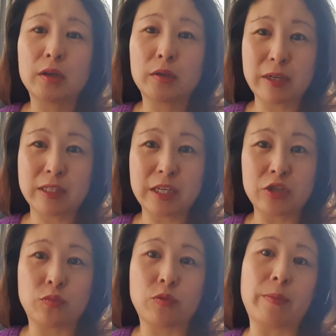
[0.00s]

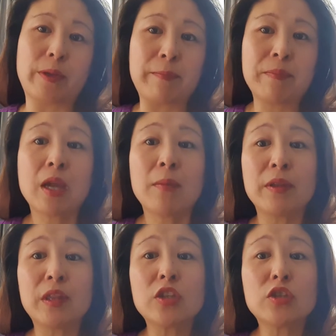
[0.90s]
residential property.
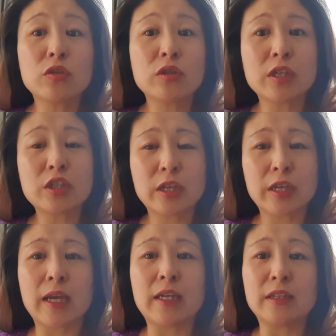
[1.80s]
But there's no such
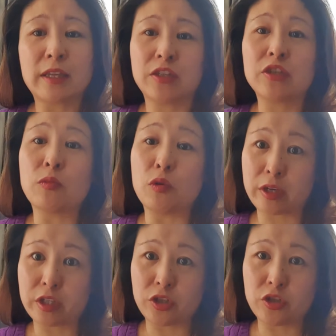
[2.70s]
thing as lender's
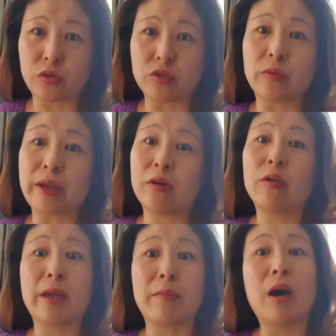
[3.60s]
mortgage insurance, or
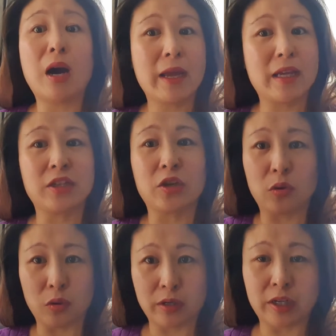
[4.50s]
LMI as they
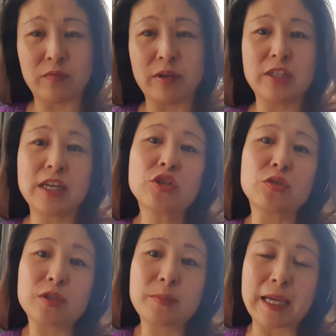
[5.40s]
call it in the
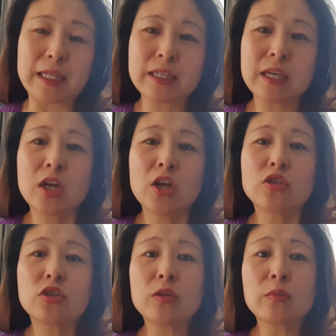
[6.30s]
residential space.
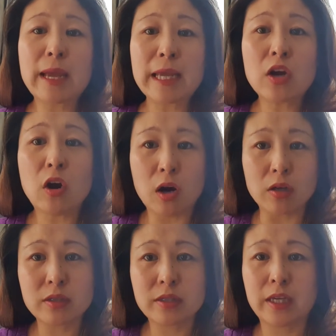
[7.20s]
So the main
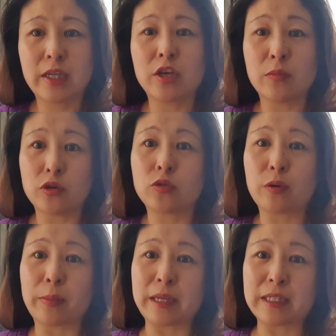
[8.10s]
cost in commercial
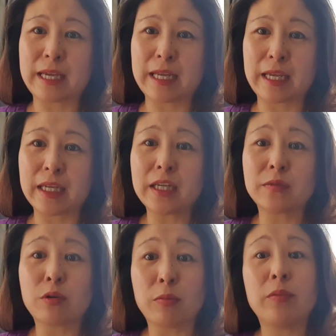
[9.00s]
property is getting in
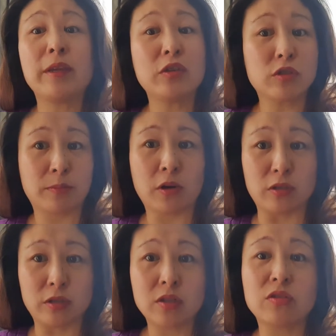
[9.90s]
is probably your
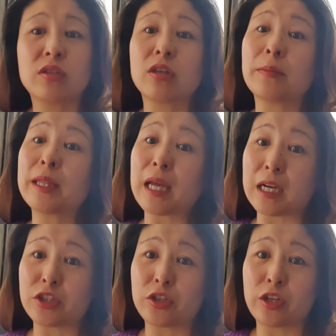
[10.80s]
deposit because it's going to be
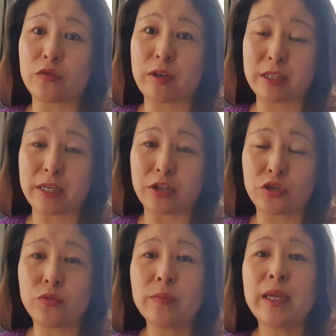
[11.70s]
larger than your
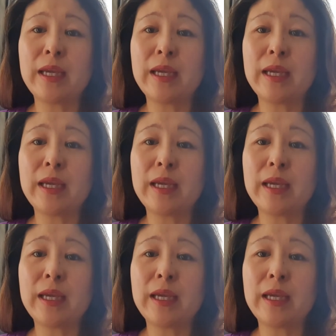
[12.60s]
residential.